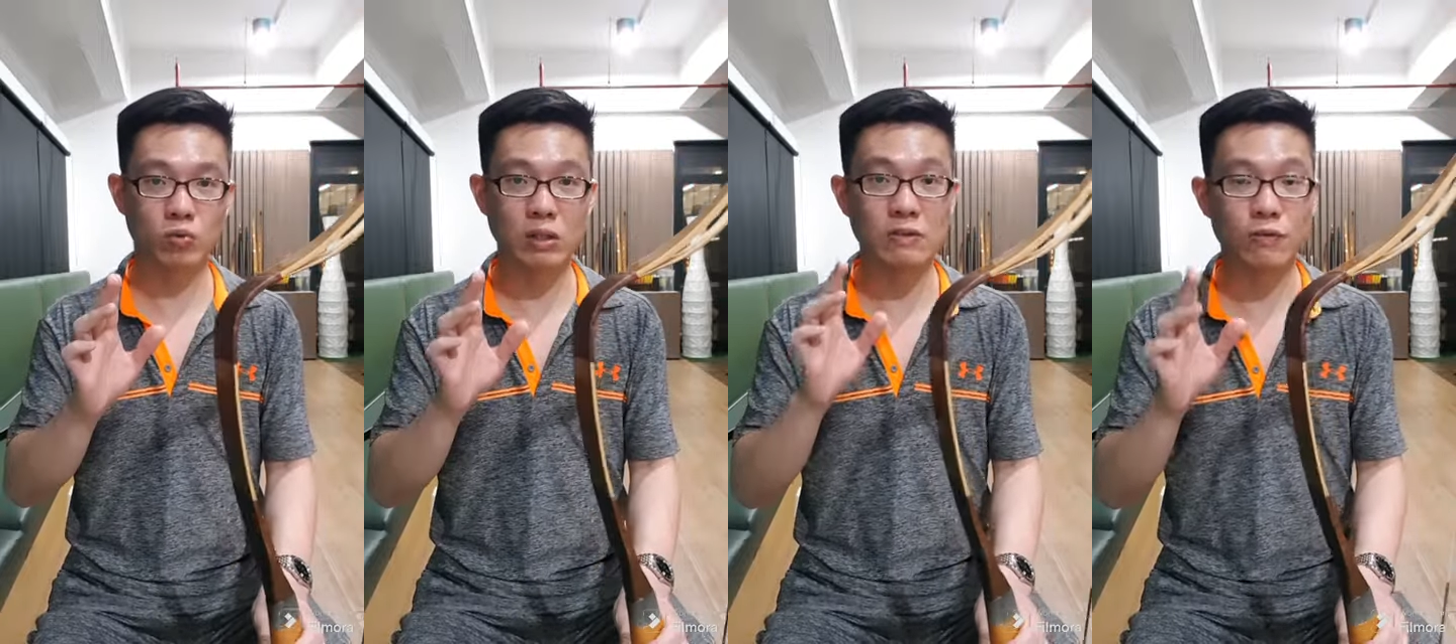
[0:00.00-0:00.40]

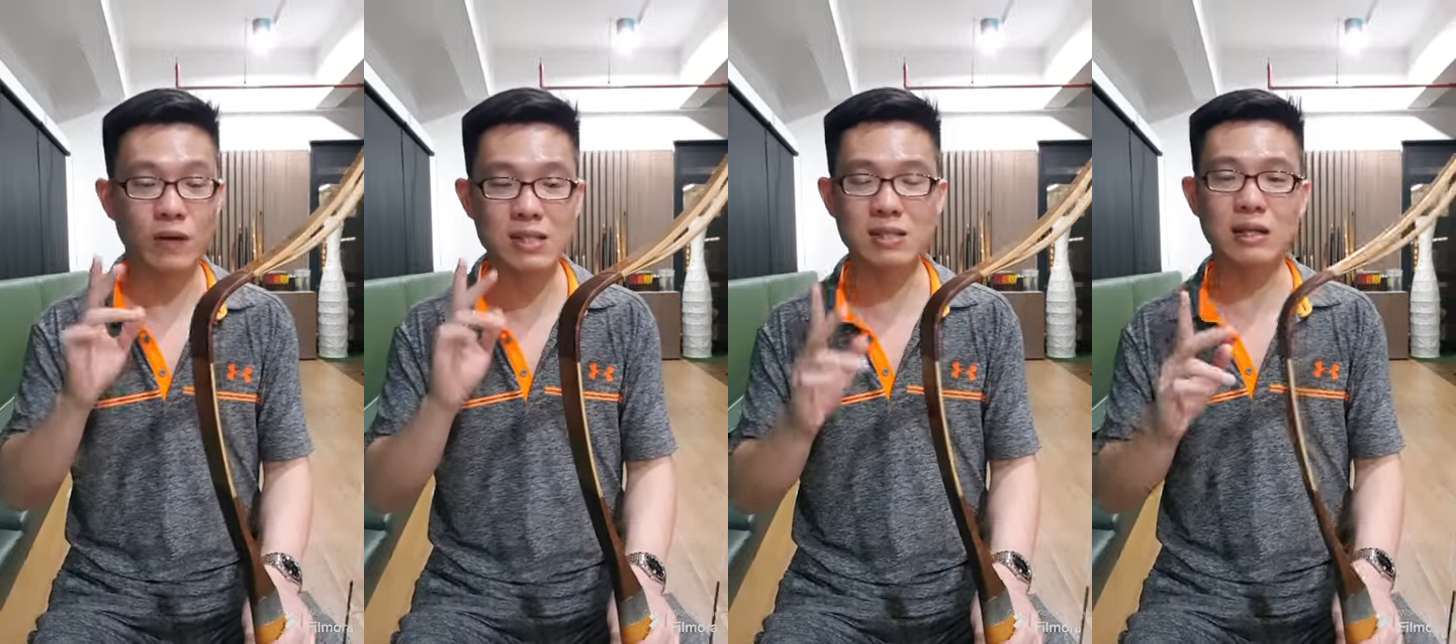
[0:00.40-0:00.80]
to
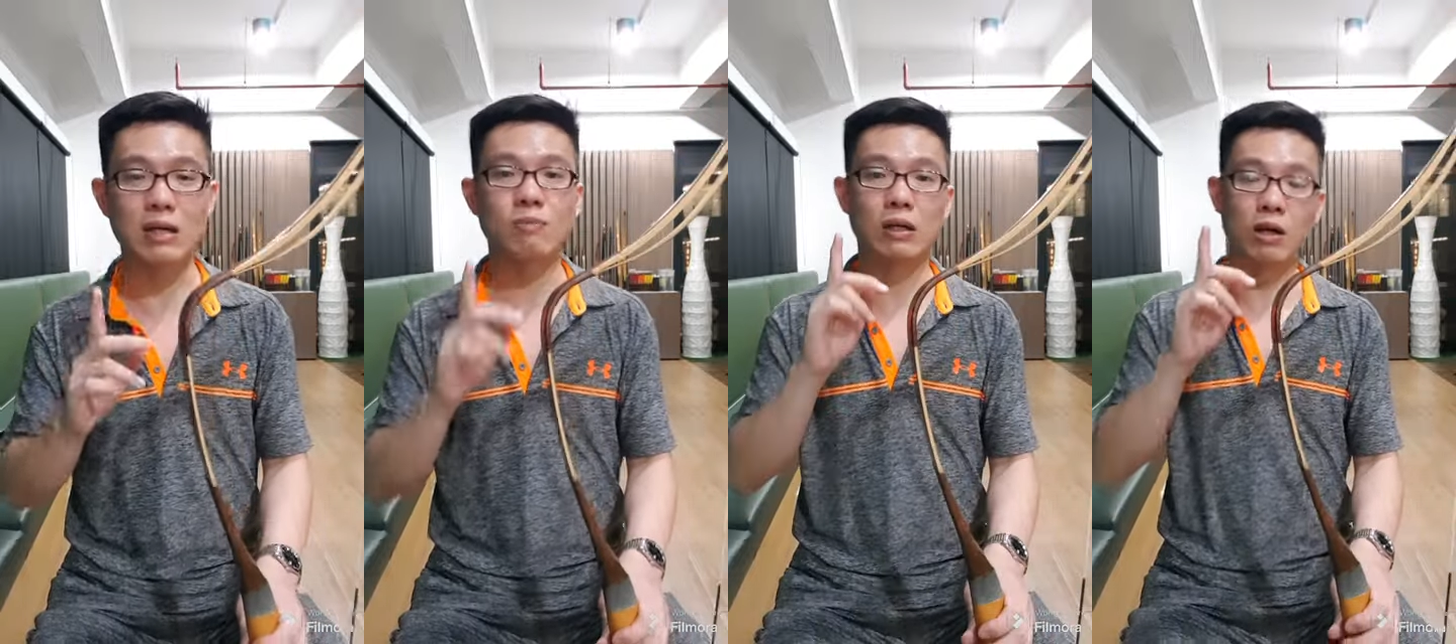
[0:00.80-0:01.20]

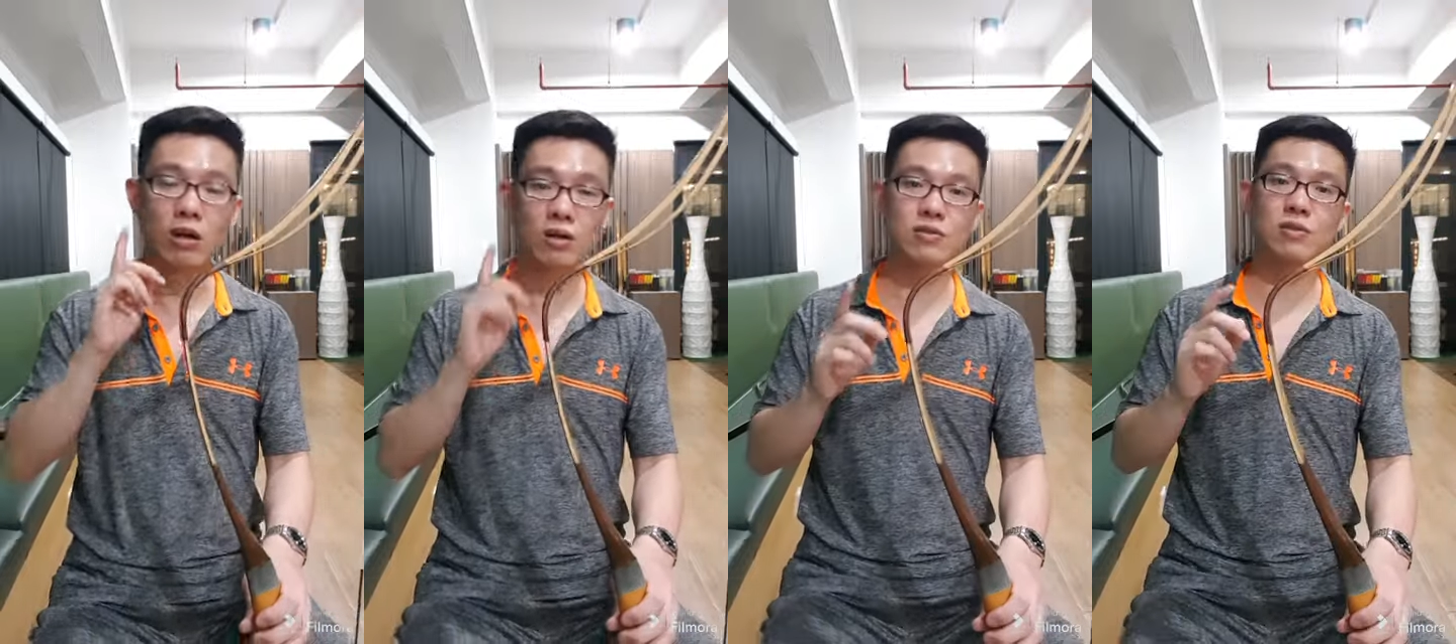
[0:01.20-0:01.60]
investigate
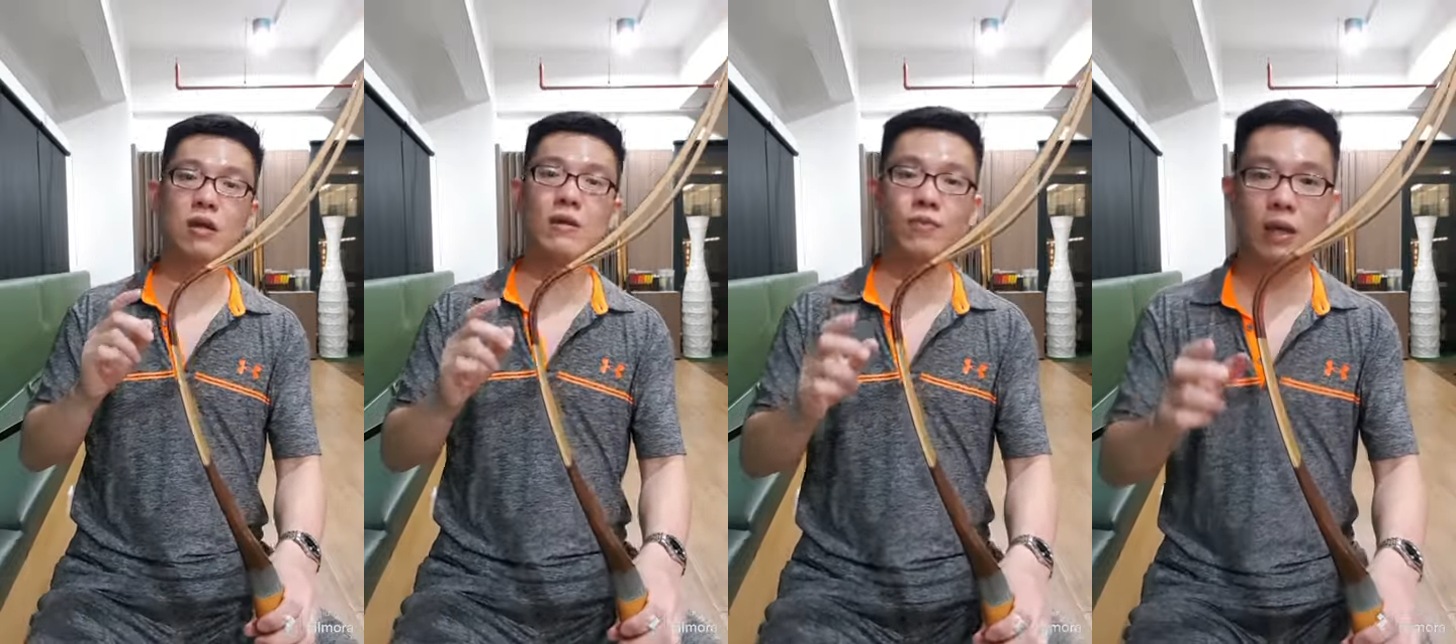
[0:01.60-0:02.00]

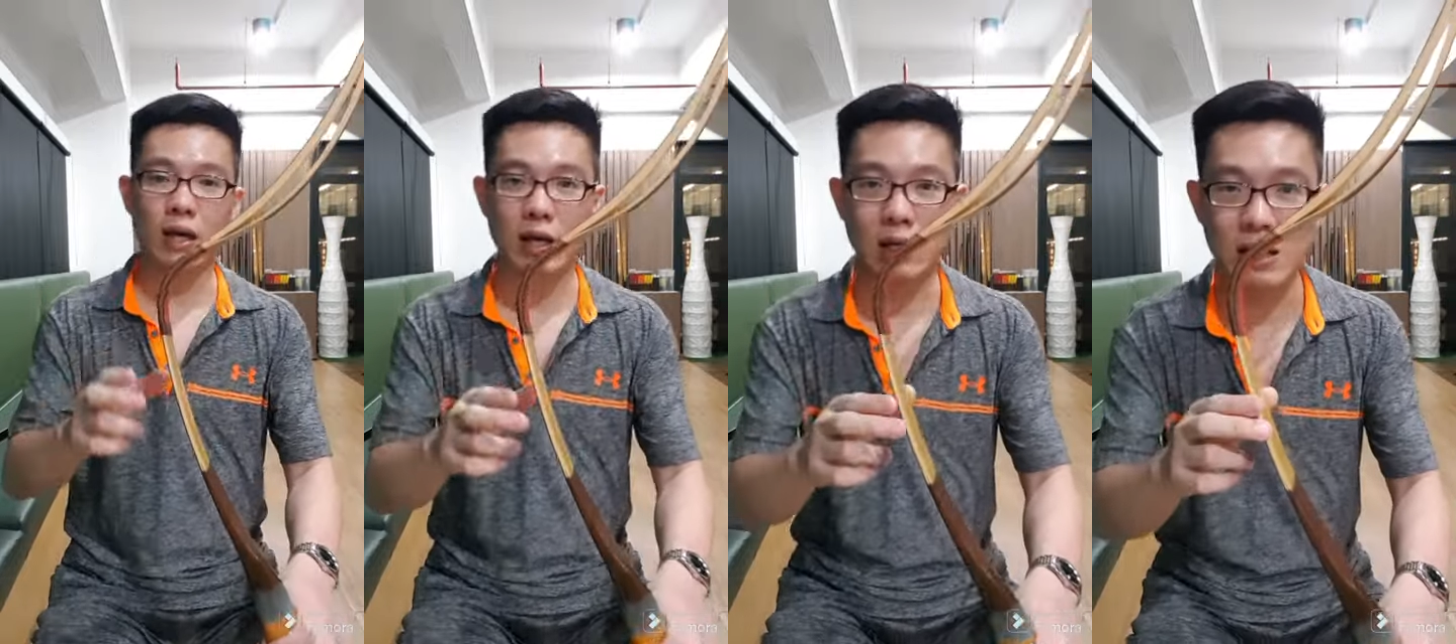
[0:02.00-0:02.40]
because
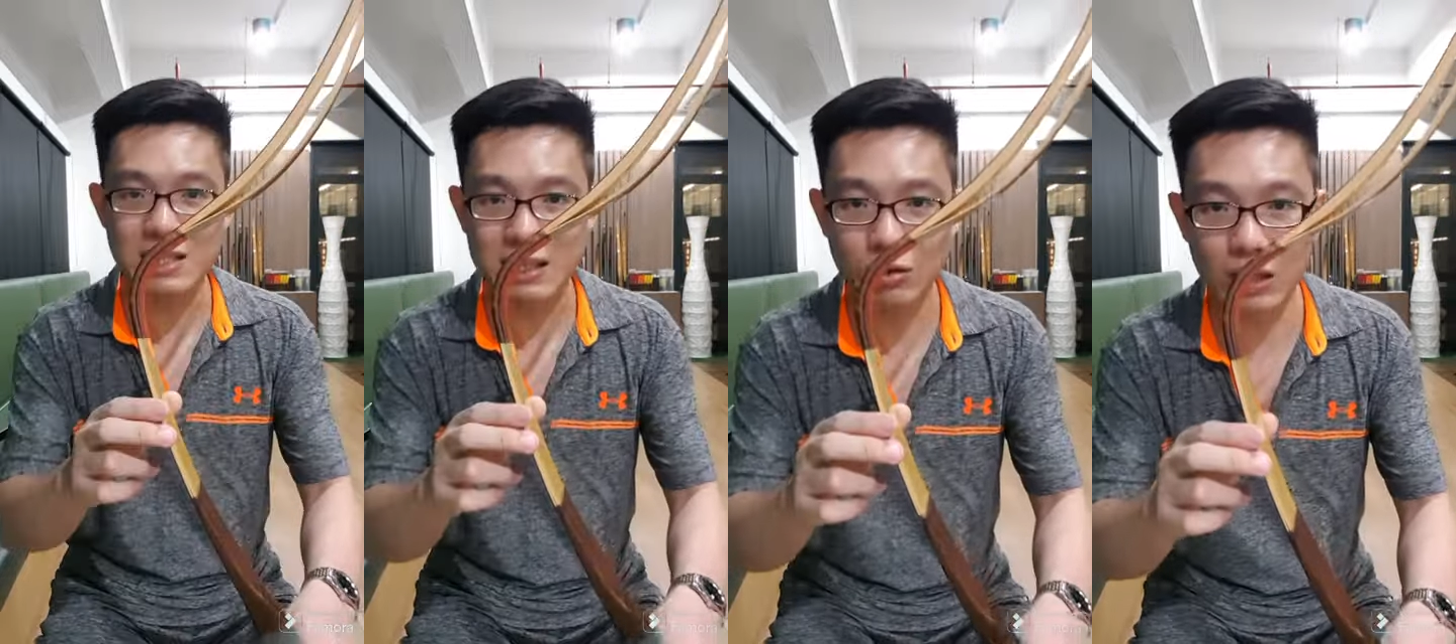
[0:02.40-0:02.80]

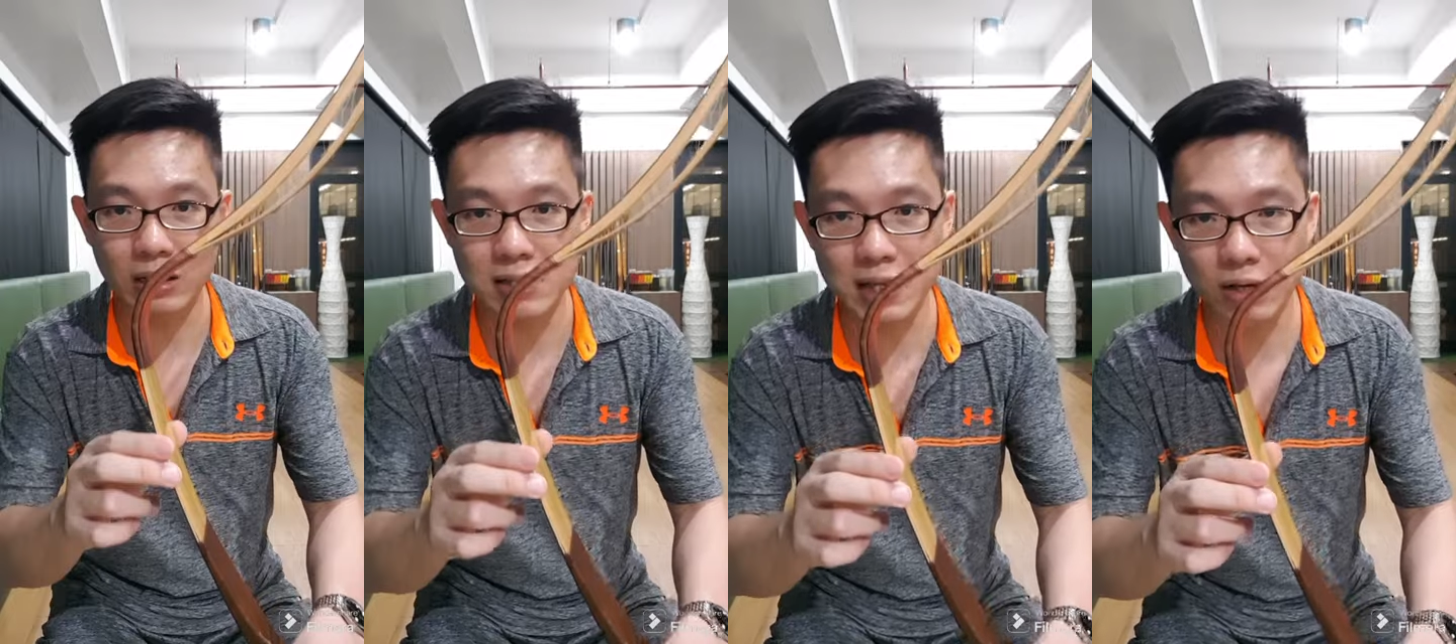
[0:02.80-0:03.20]
let's look at
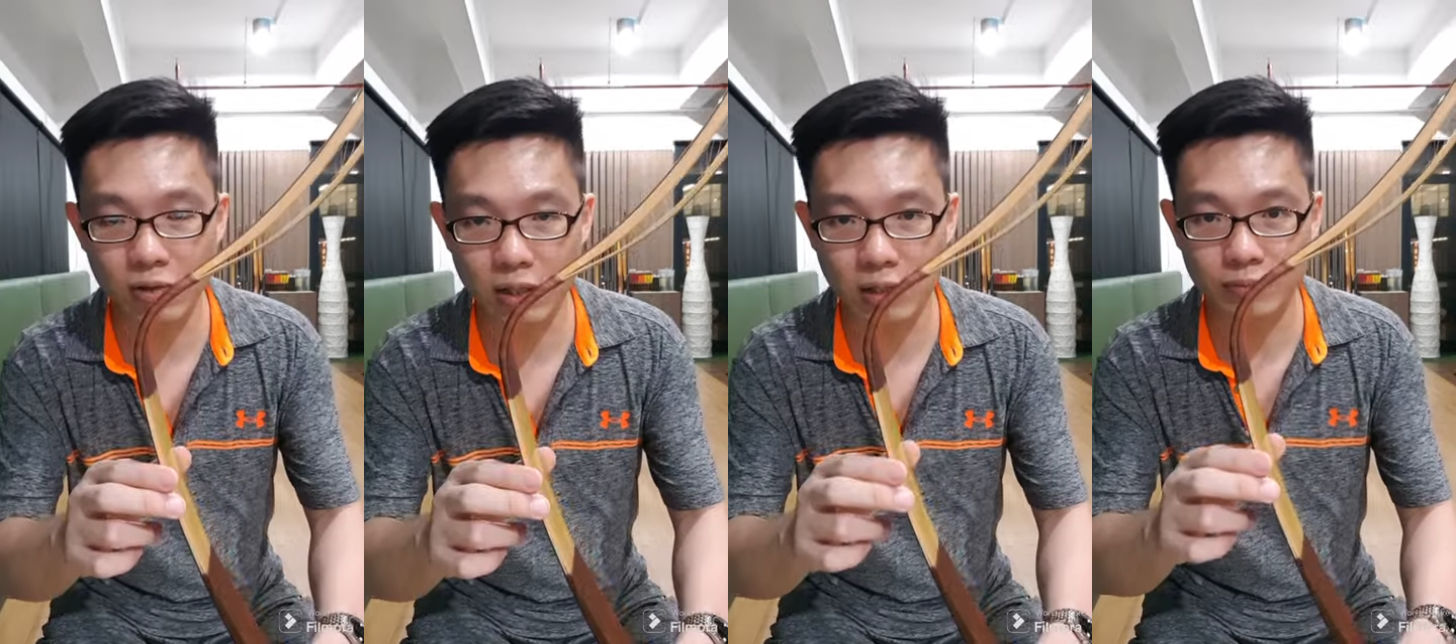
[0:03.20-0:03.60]
this
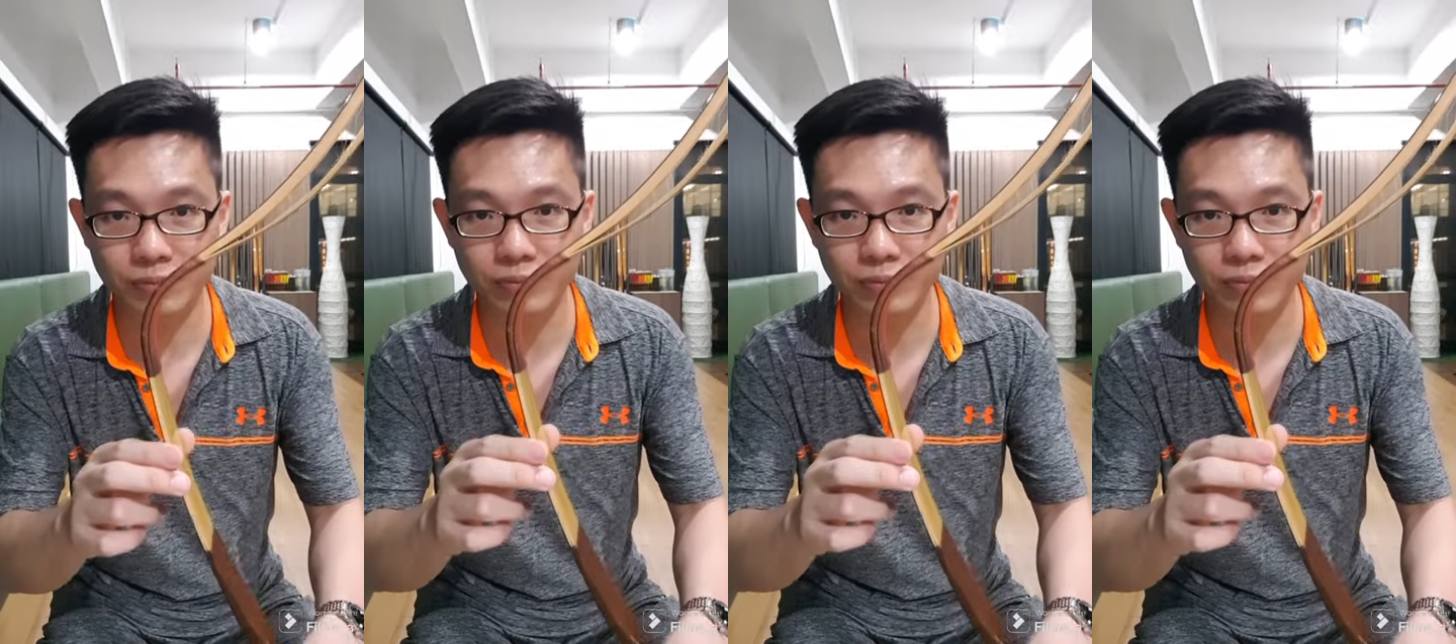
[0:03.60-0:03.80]
area here.